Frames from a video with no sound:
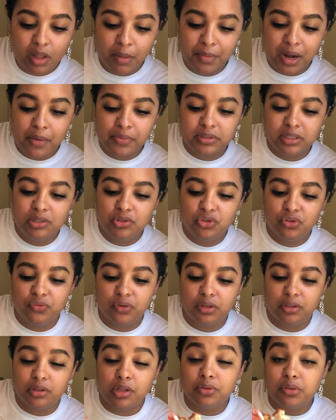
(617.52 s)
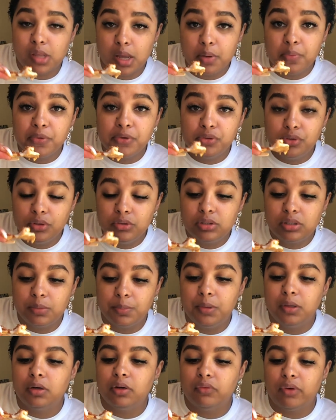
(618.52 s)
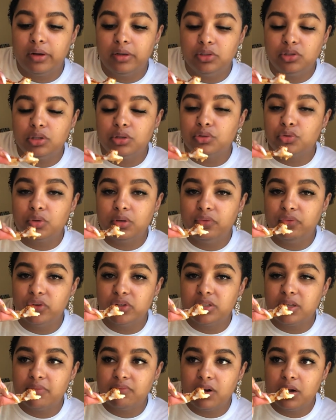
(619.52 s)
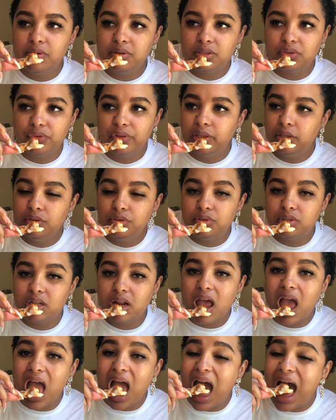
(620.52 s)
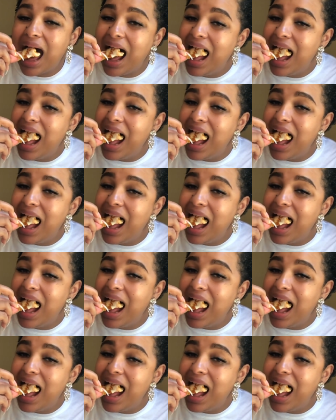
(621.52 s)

But I was introverted though. They were used to being around each other 24/7. I wasn't really used to that.